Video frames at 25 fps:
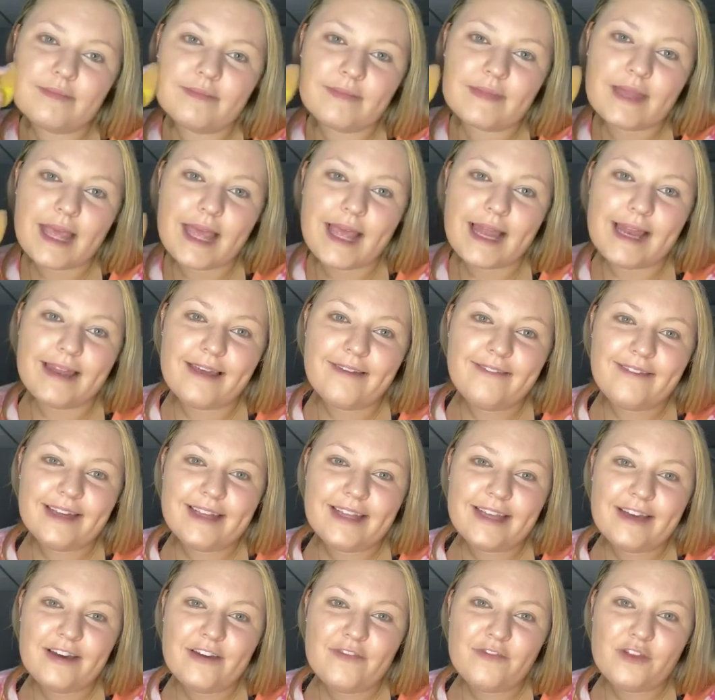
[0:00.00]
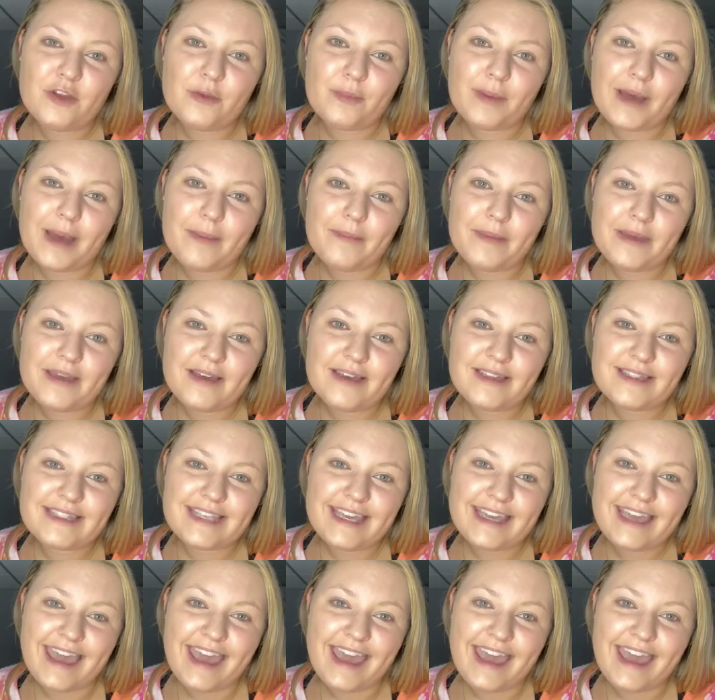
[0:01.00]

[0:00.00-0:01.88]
Hello, hello. If you're popping on, say